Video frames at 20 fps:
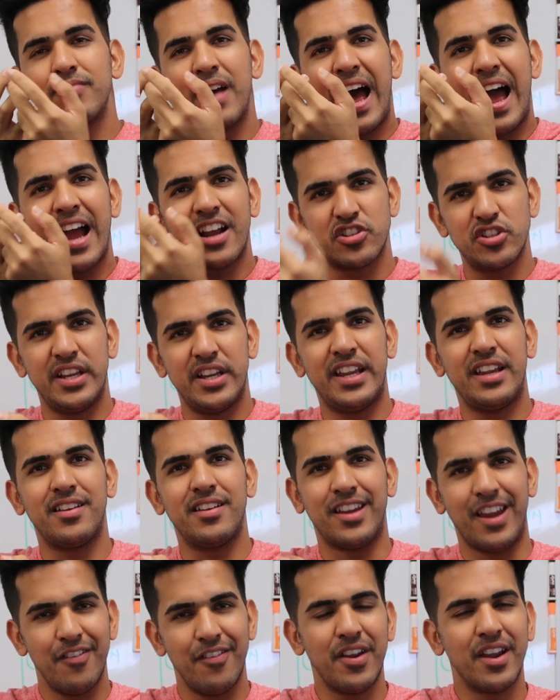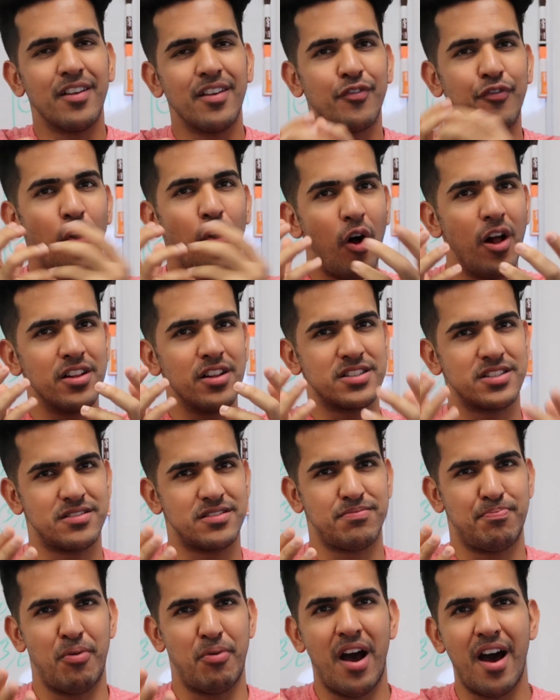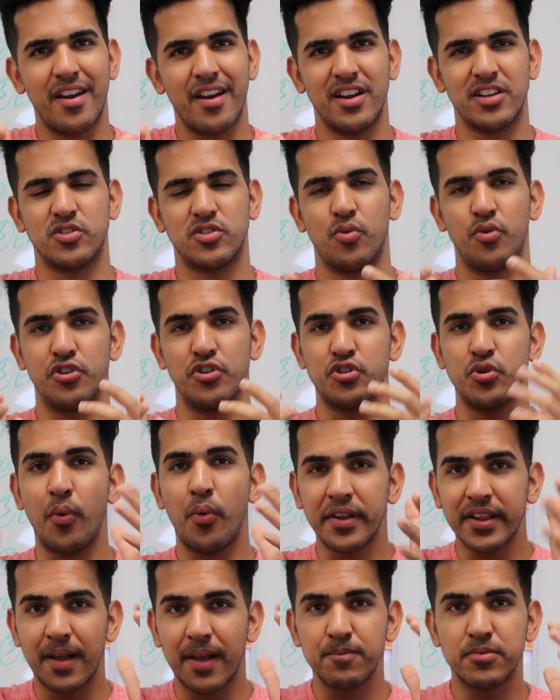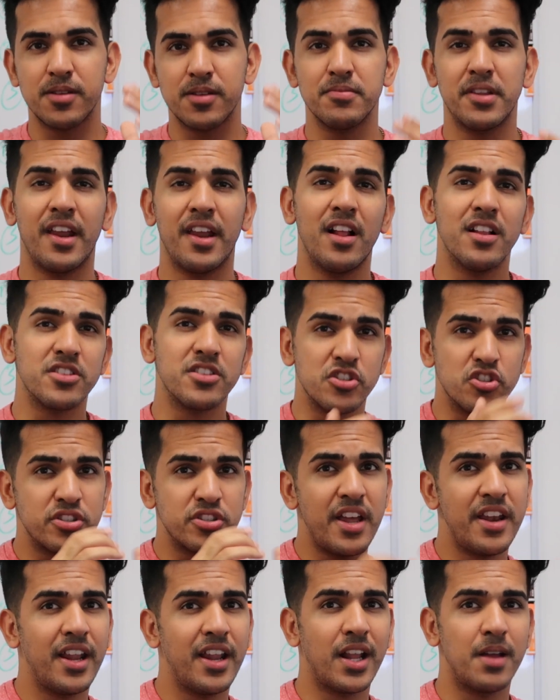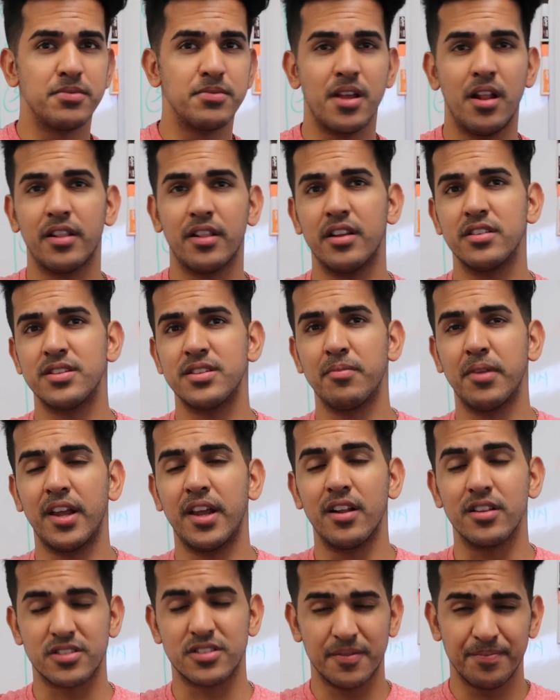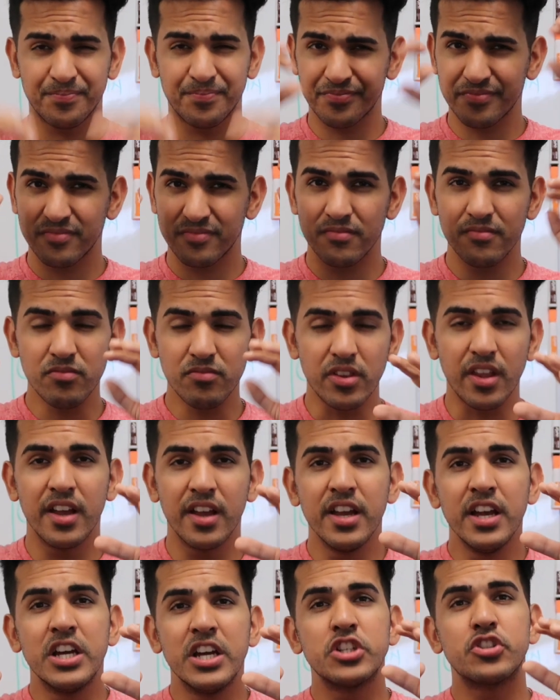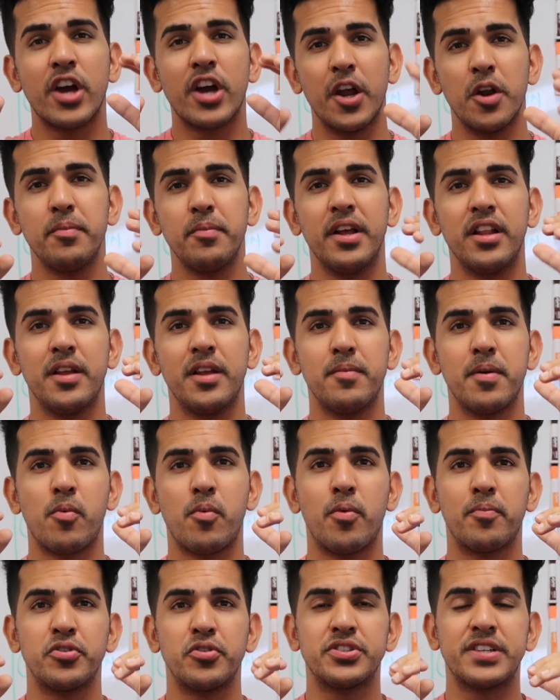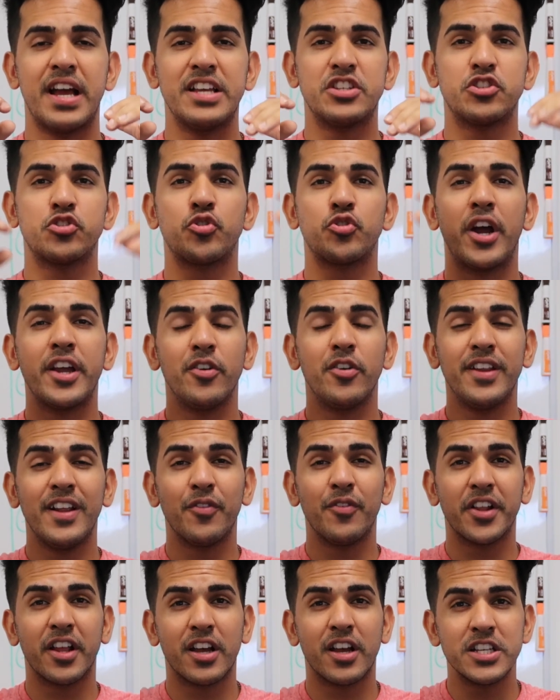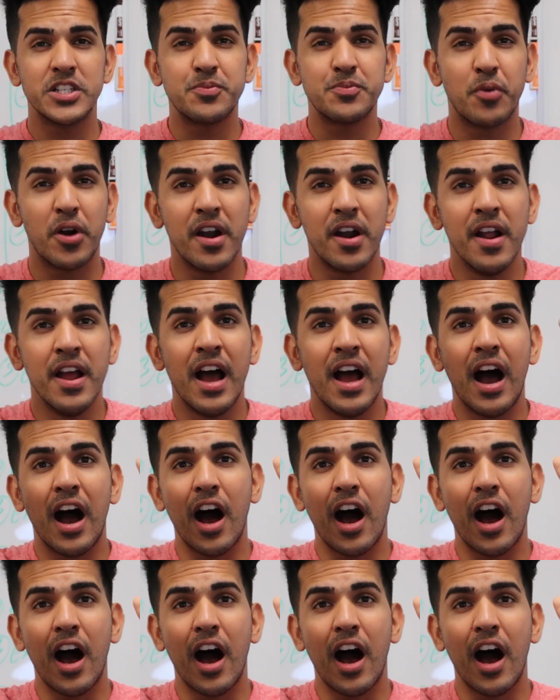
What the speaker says: actually giving false products or showing them something else and sending them something else. Try to be a little bit more precise. Try to deal with the customer